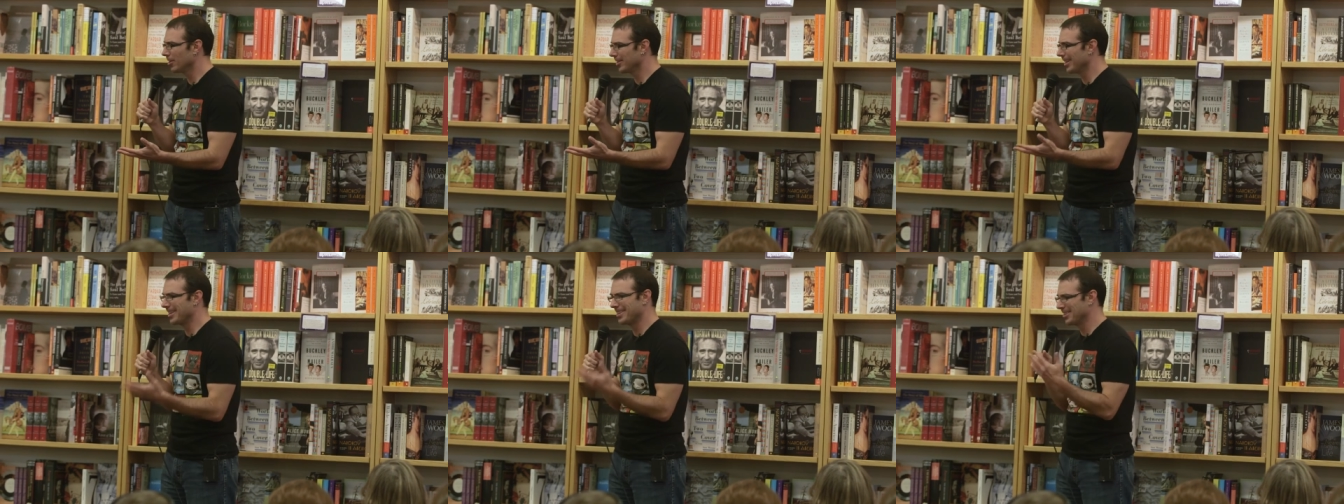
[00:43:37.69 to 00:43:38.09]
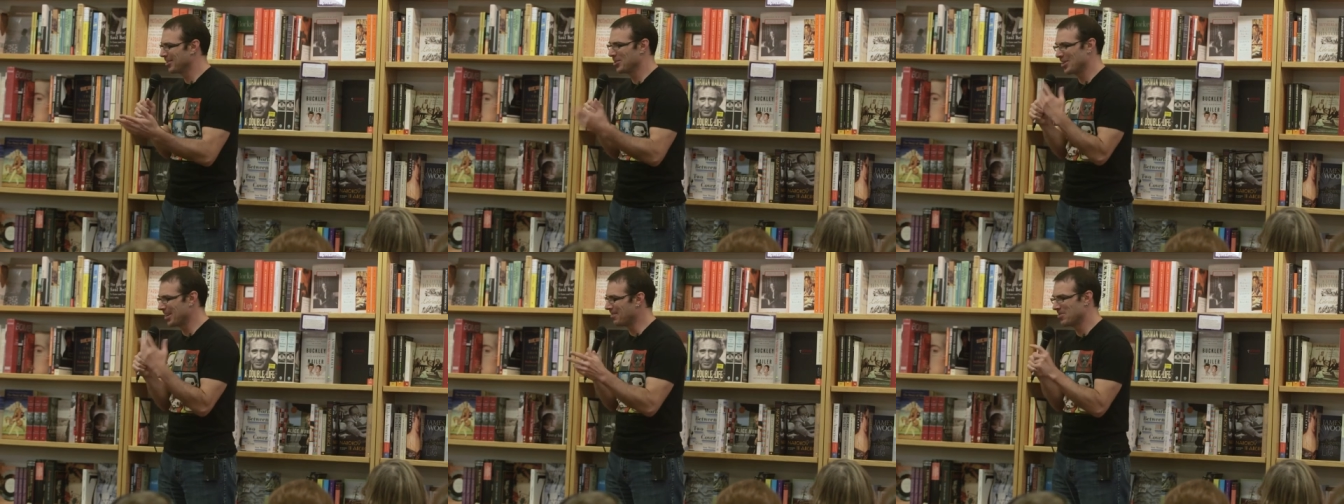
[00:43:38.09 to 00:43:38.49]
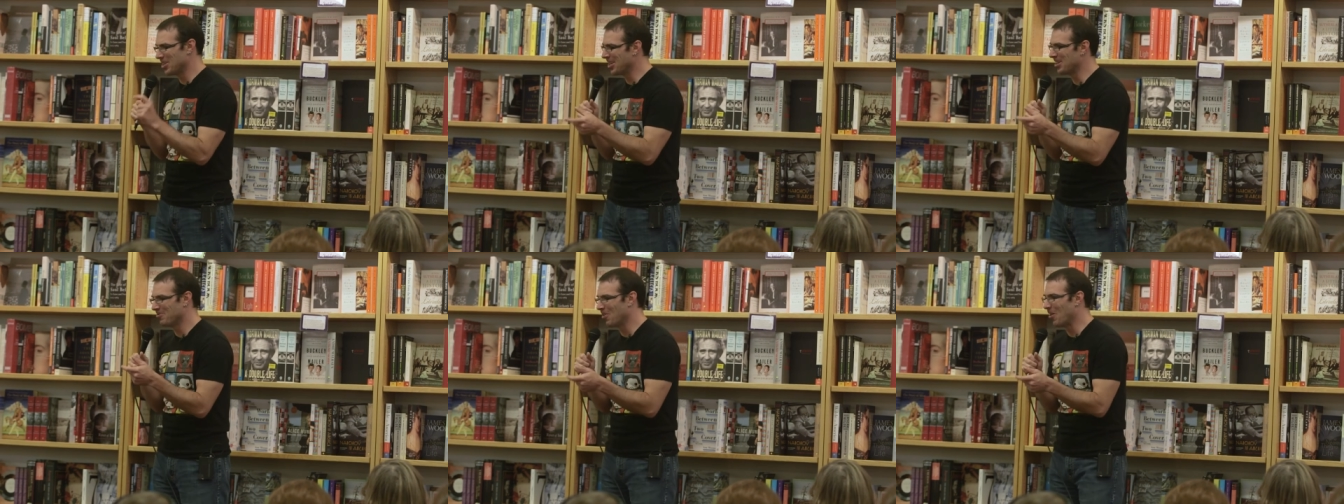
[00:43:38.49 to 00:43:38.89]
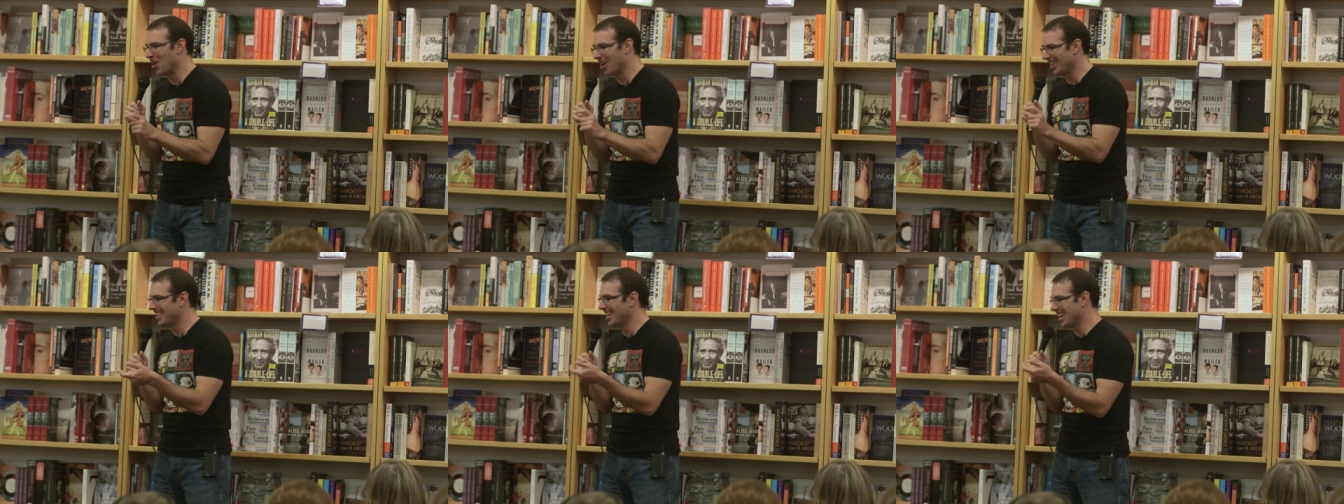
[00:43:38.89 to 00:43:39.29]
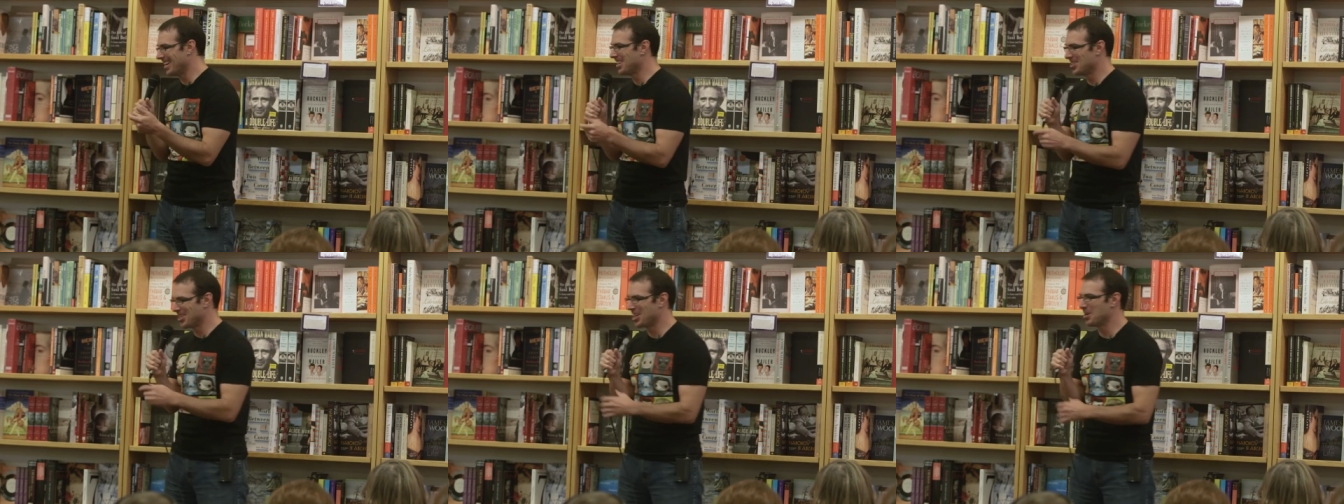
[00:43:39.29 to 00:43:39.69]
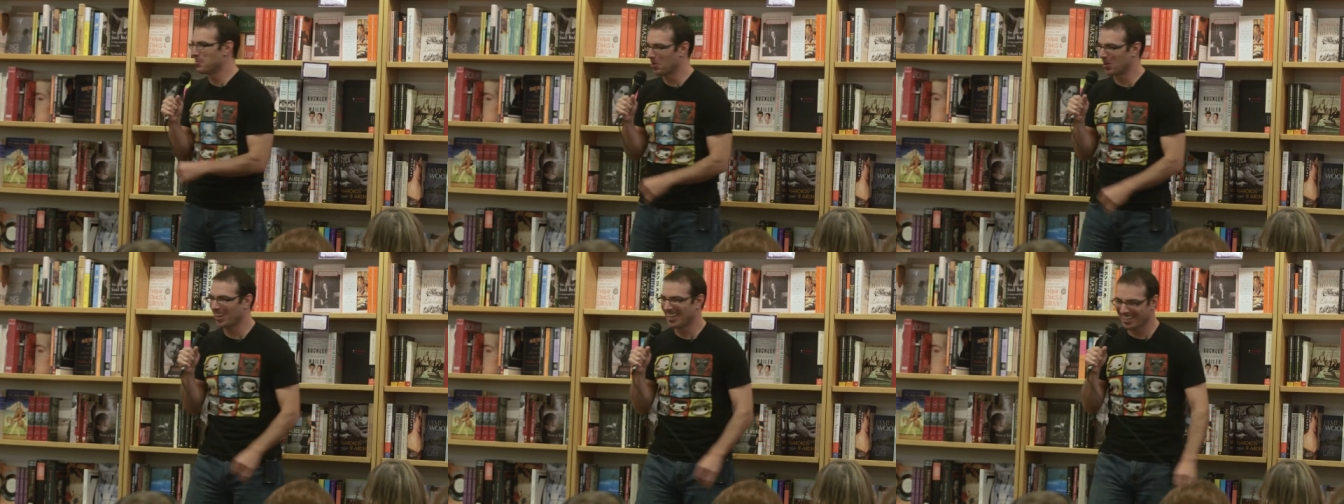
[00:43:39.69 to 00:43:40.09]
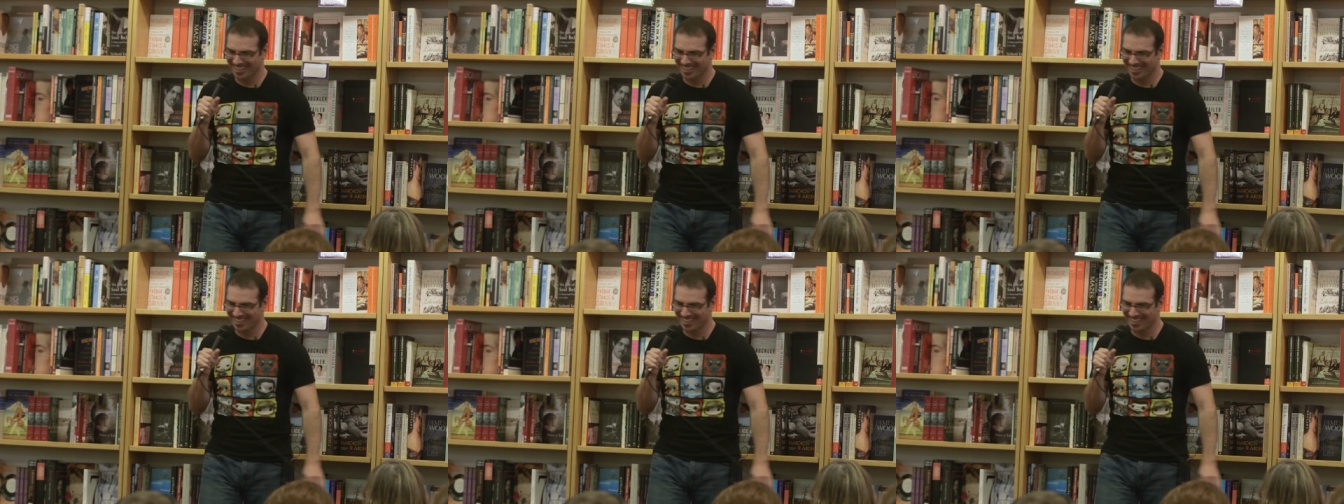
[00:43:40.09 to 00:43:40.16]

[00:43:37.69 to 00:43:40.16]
Like that, I'm done it wrong, and then I need to keep working.